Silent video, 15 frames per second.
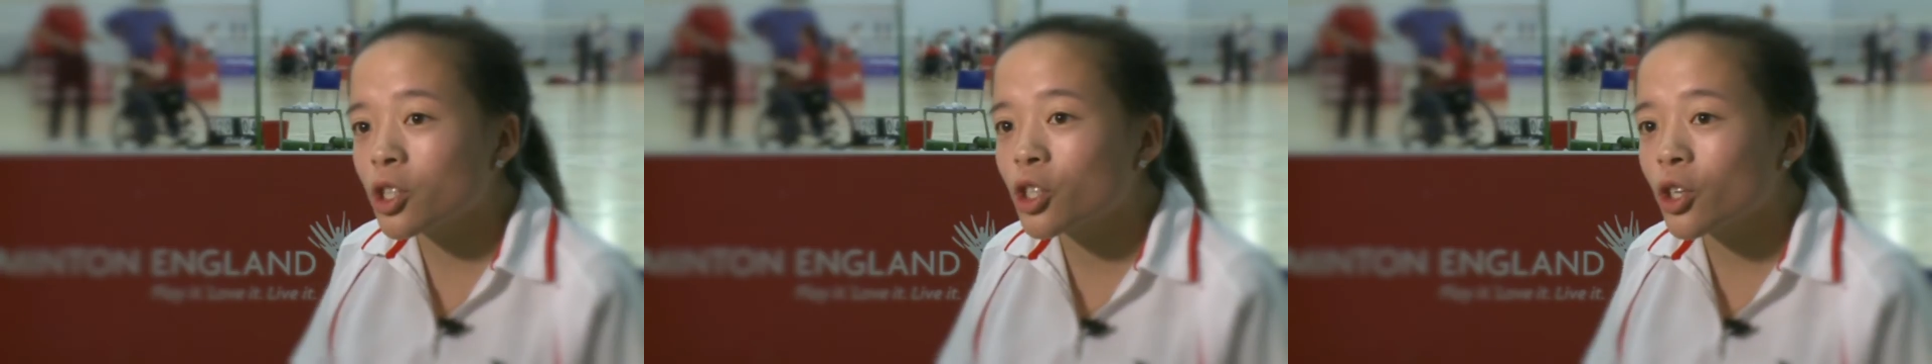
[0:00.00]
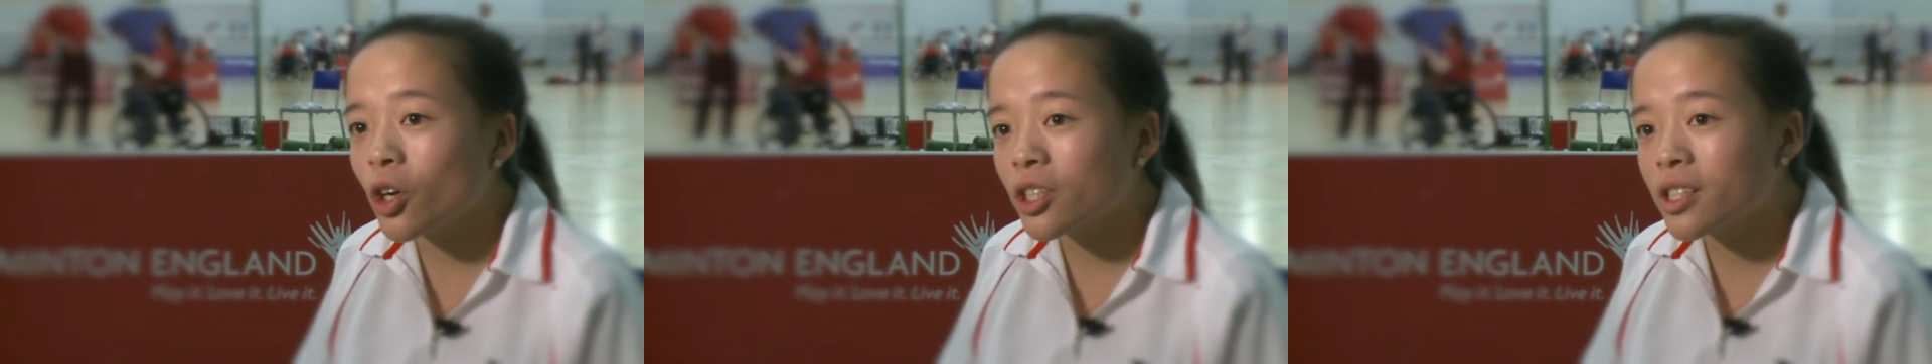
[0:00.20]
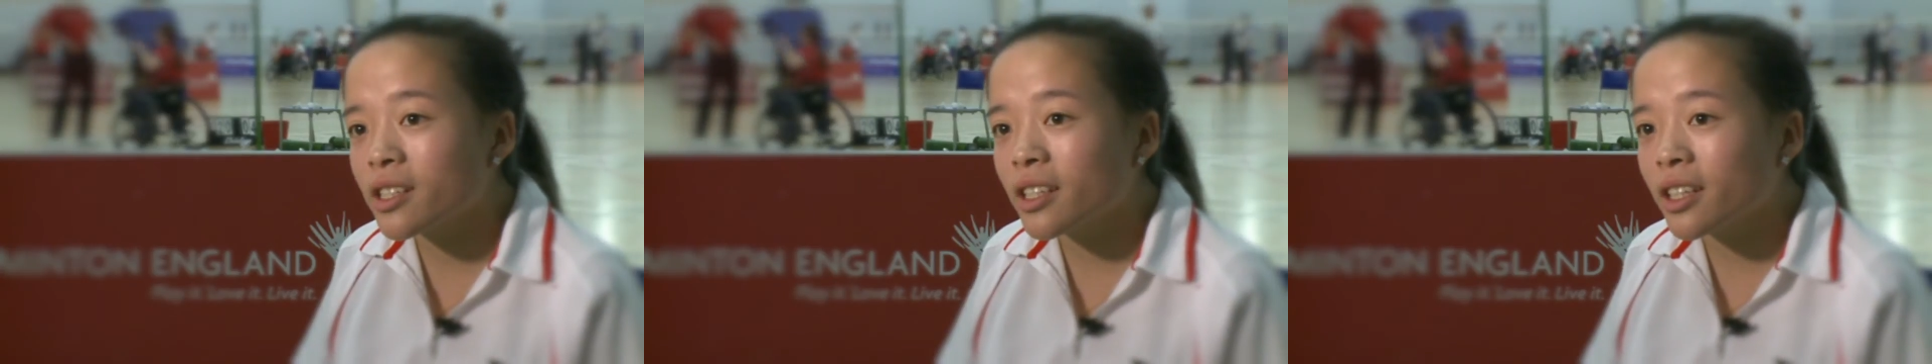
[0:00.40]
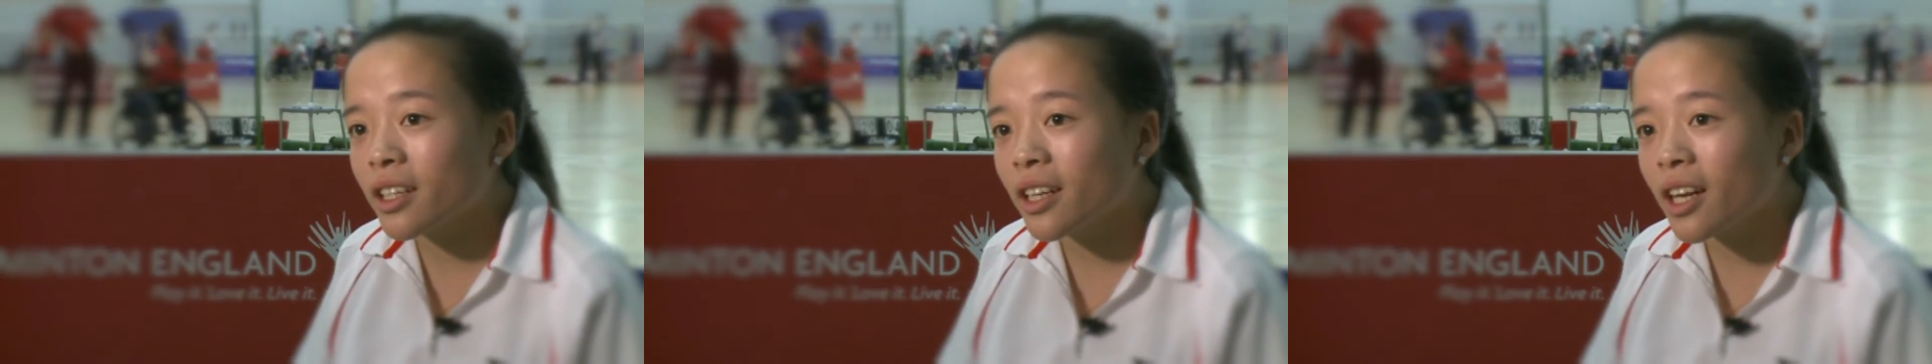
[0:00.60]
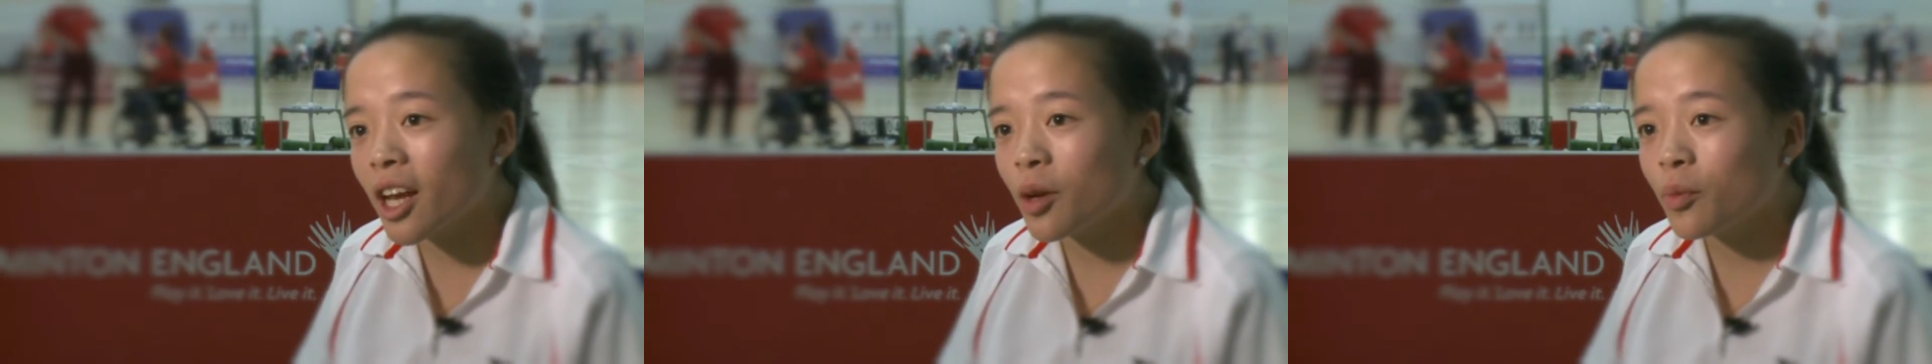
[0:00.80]
shorter
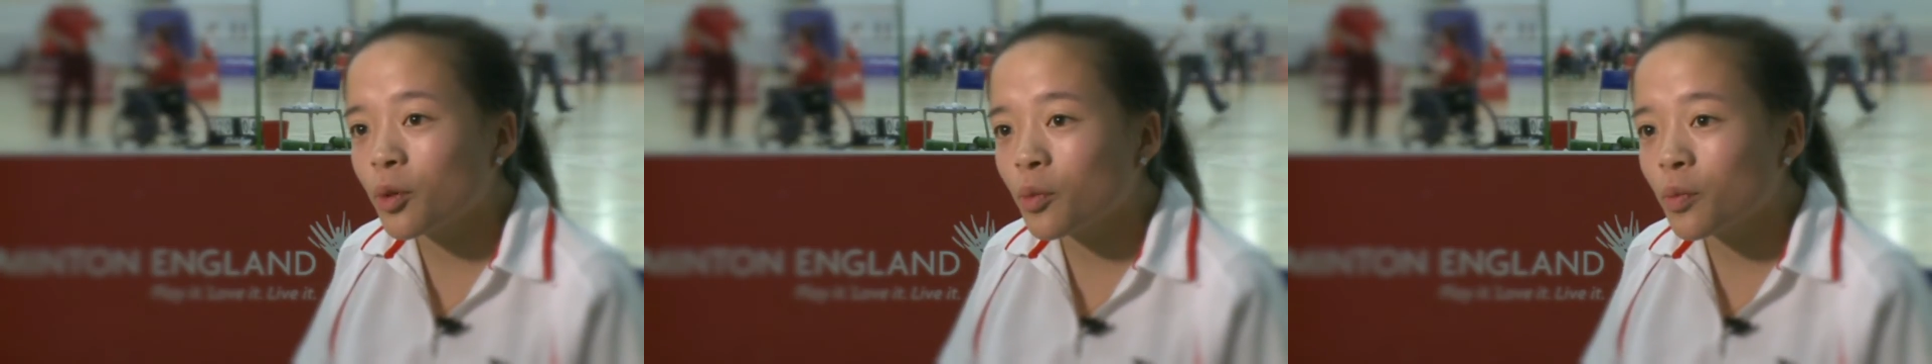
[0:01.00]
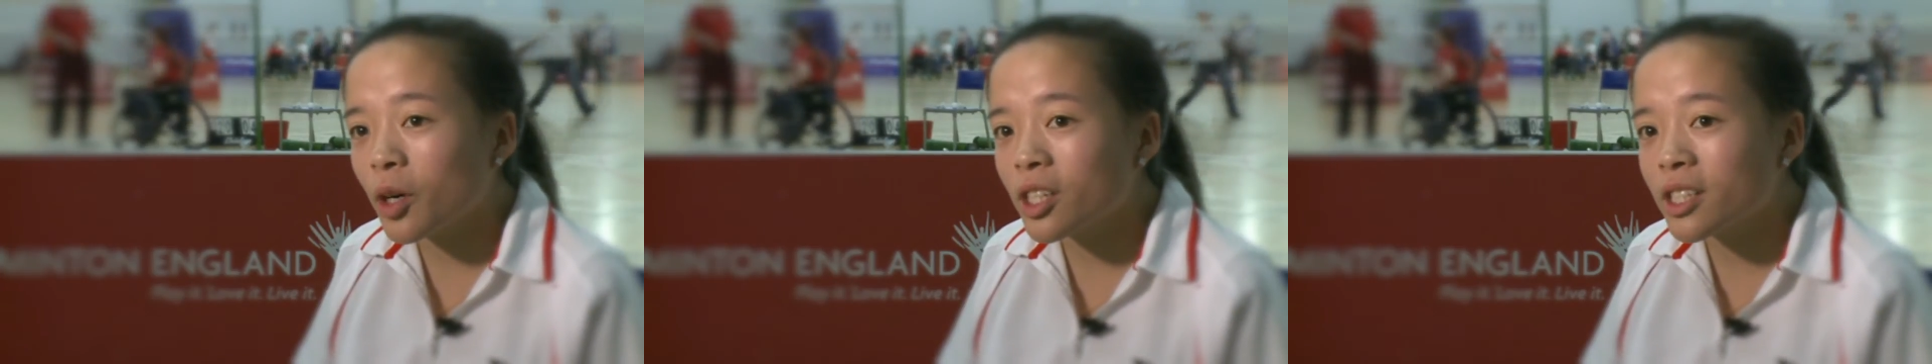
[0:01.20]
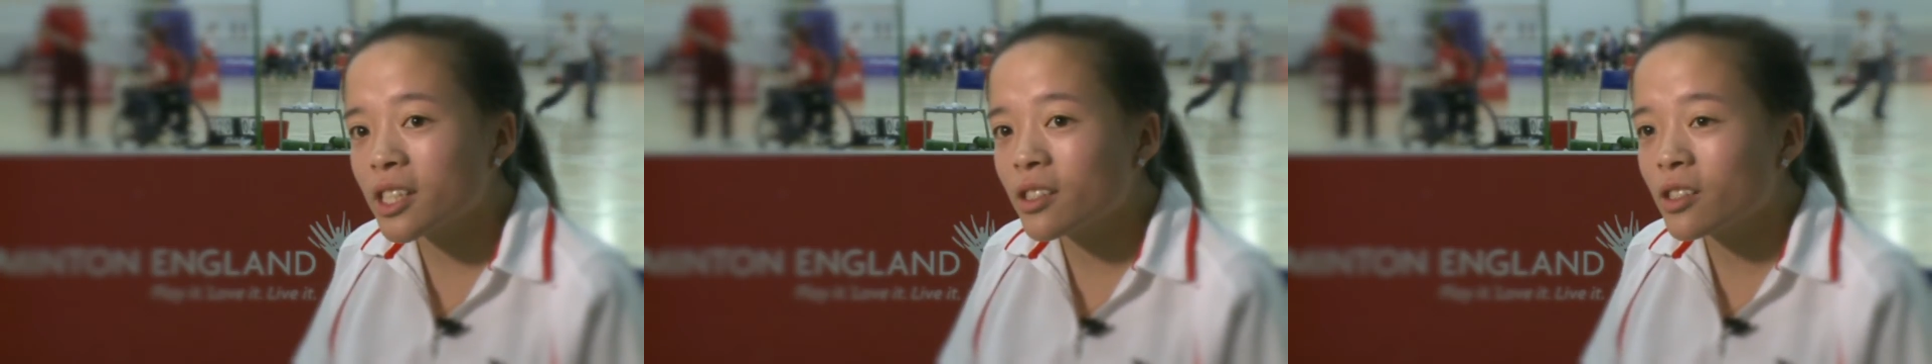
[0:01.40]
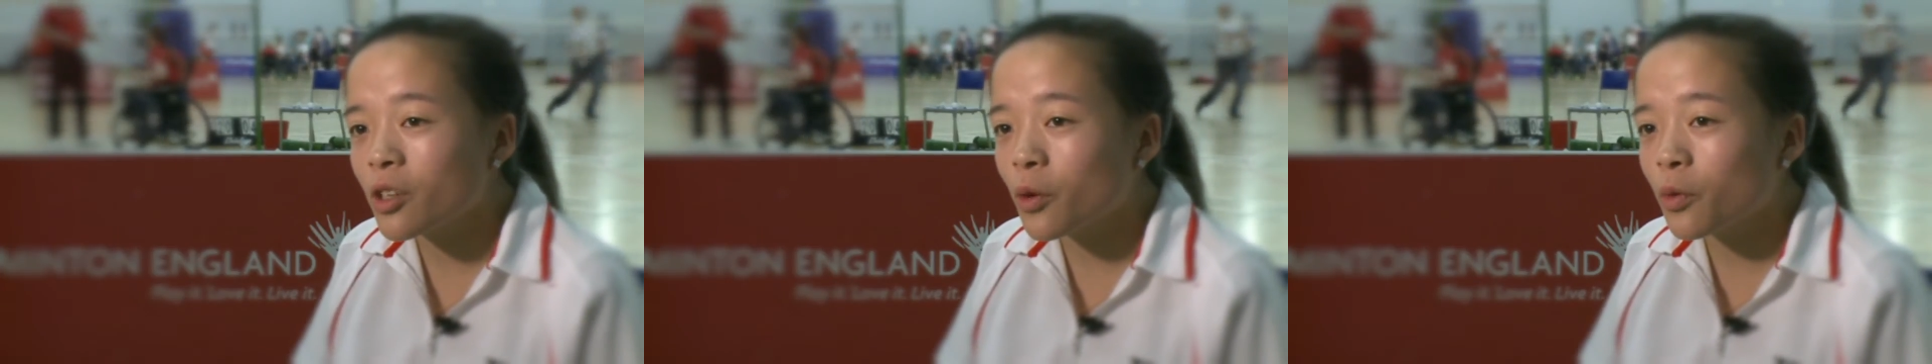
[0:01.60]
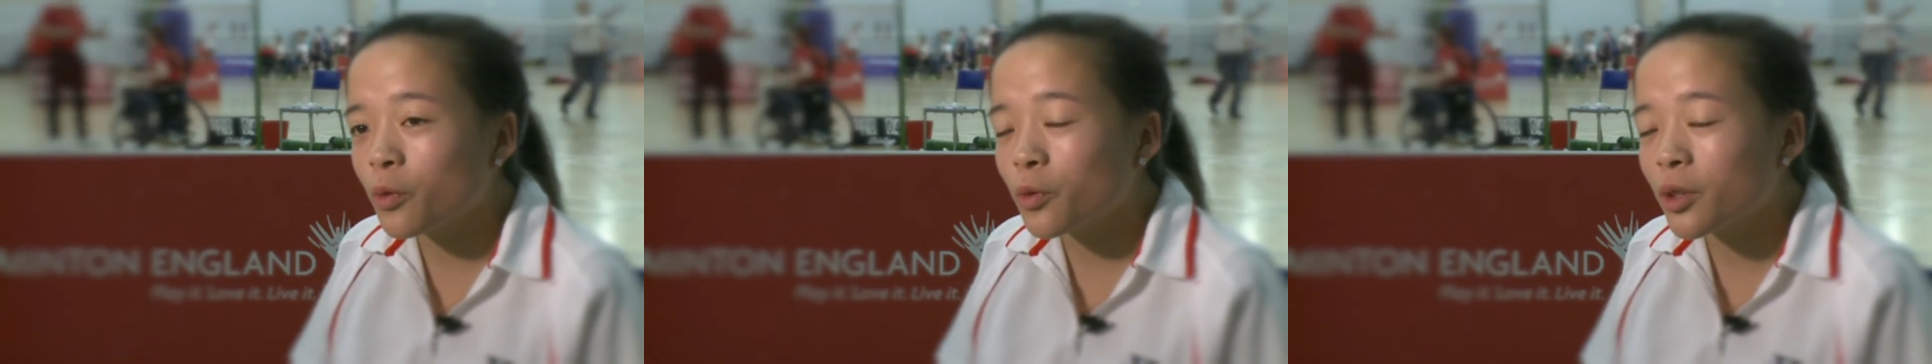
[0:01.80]
than able-bodied,
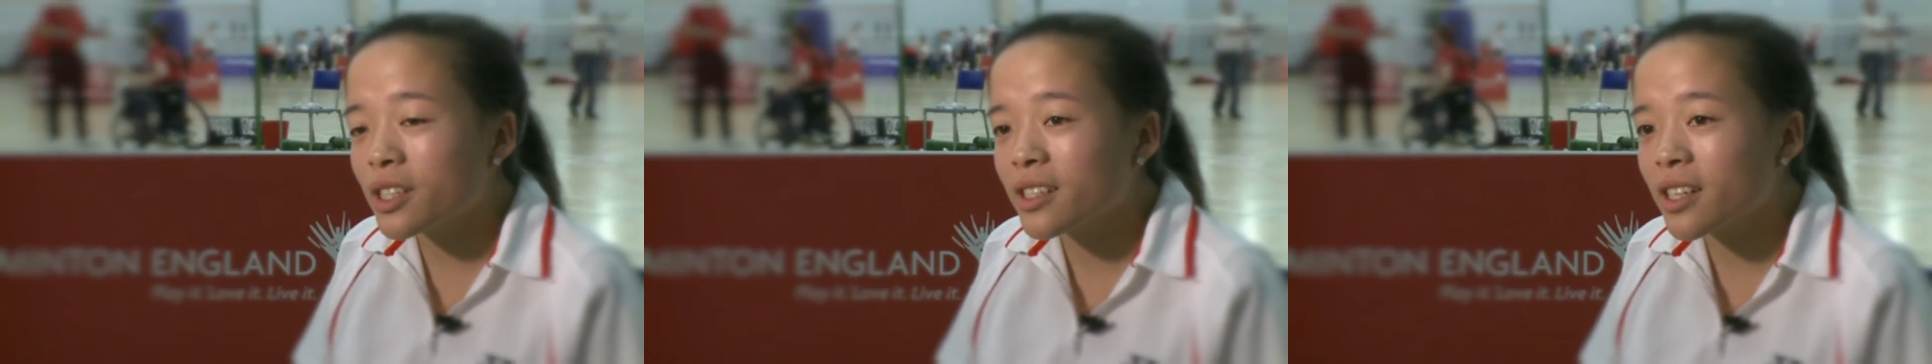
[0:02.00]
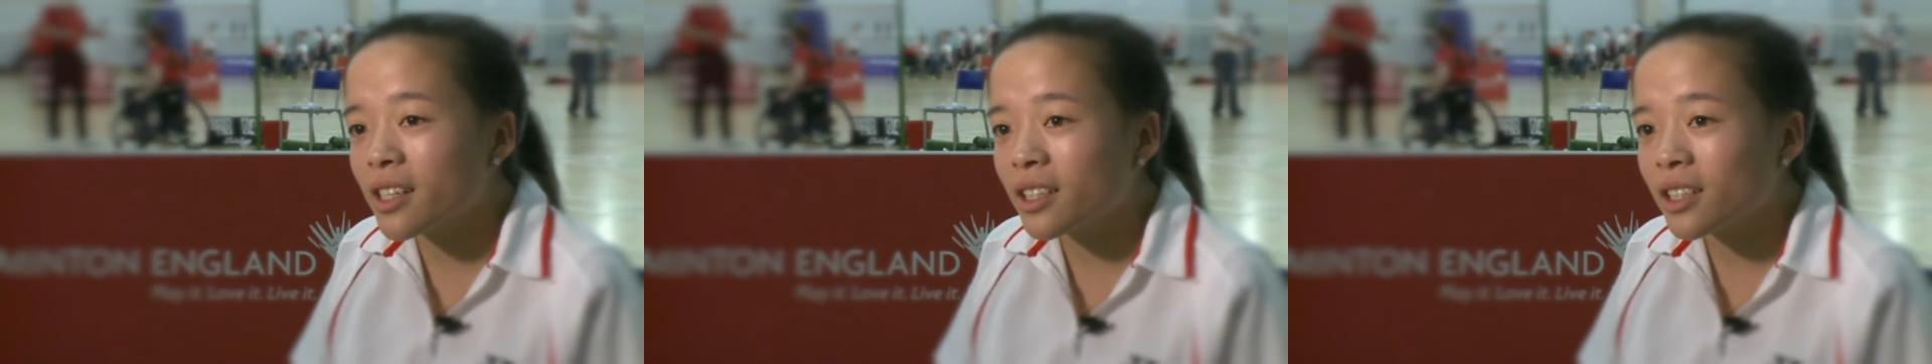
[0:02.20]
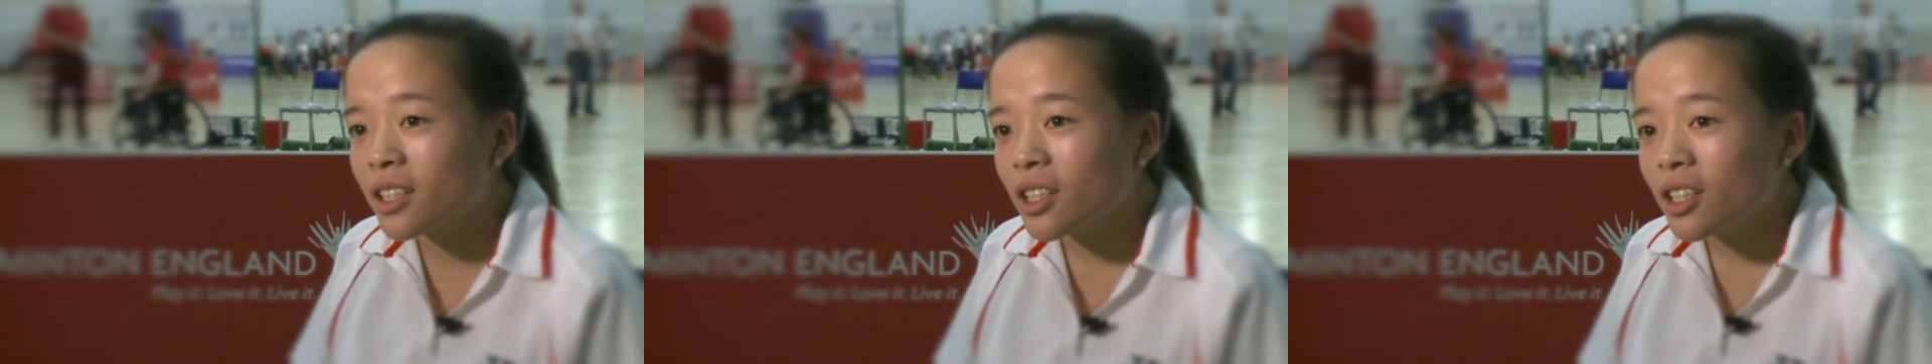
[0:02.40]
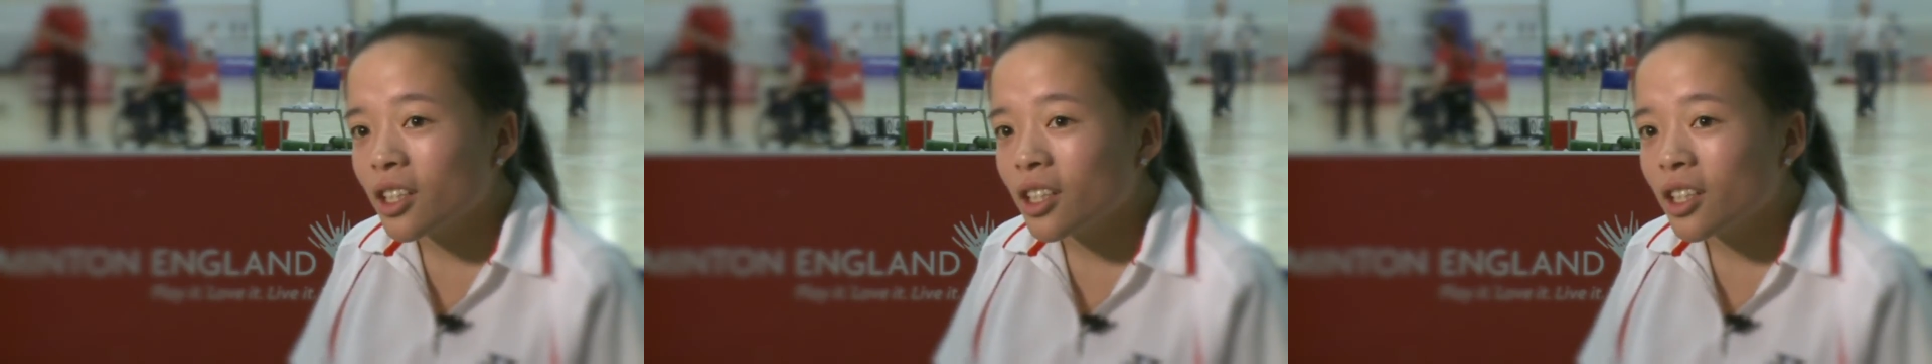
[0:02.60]
so we still